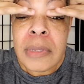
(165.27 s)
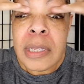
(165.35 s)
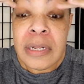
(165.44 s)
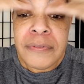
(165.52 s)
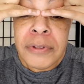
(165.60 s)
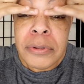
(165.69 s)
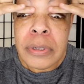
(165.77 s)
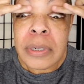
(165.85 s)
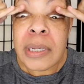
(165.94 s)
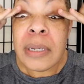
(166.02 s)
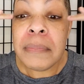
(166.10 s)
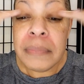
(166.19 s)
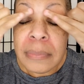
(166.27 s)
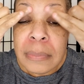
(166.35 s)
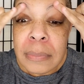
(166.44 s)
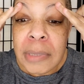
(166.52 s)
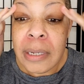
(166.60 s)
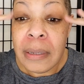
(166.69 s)
And if you look up
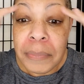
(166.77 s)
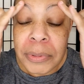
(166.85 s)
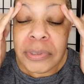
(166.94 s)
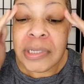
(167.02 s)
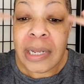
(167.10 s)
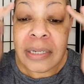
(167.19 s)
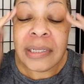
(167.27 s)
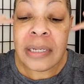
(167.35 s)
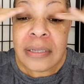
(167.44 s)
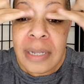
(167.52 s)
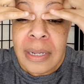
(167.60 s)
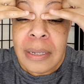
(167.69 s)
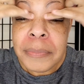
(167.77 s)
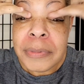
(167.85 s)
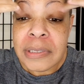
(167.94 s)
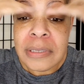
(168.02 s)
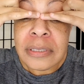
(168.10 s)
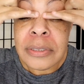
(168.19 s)
um, Botox dot com,
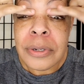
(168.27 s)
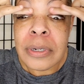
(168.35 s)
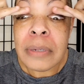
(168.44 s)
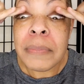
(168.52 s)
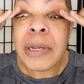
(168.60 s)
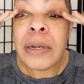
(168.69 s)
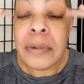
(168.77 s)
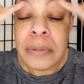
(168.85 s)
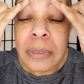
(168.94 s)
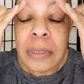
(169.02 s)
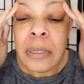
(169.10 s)
it does talk about